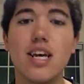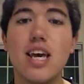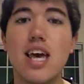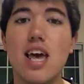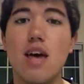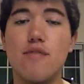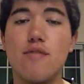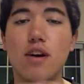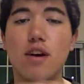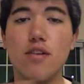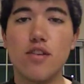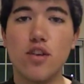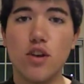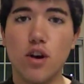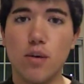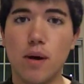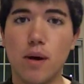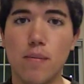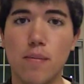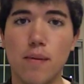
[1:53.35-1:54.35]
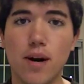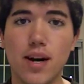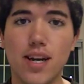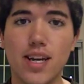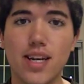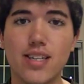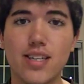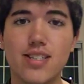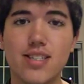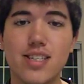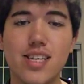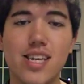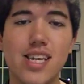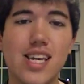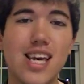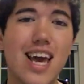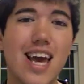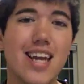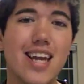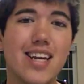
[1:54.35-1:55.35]
If none of you know about Marcus,
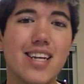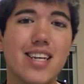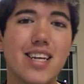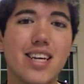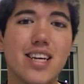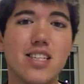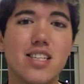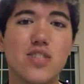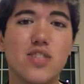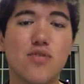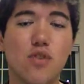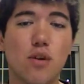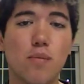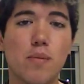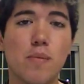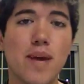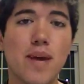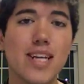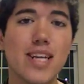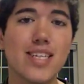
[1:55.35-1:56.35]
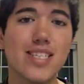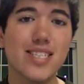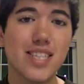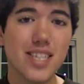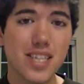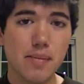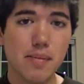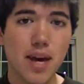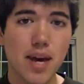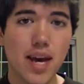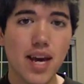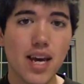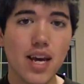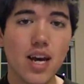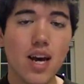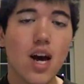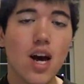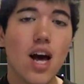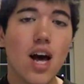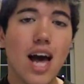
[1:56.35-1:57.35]
he and his former mate Didyme
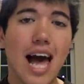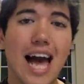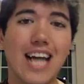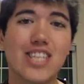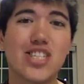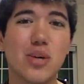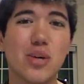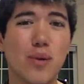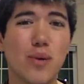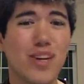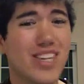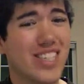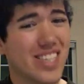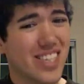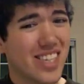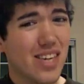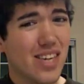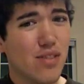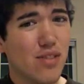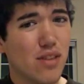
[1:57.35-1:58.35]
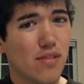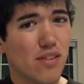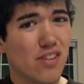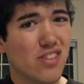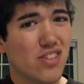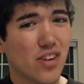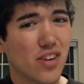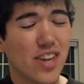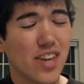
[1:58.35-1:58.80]
actually wanted to leave the Volturi.